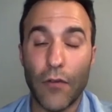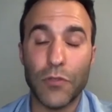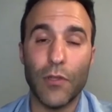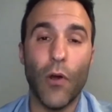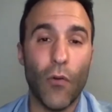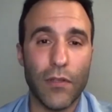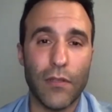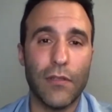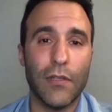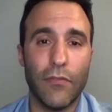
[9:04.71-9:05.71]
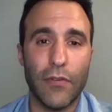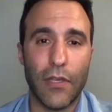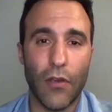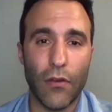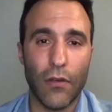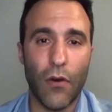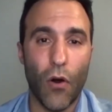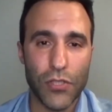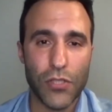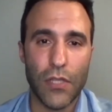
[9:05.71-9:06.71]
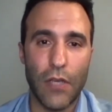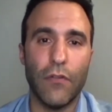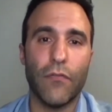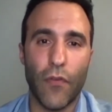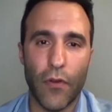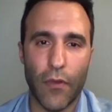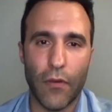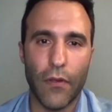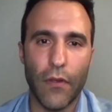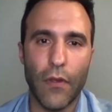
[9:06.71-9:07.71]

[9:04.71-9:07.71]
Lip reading: to lower the delivery costs even further.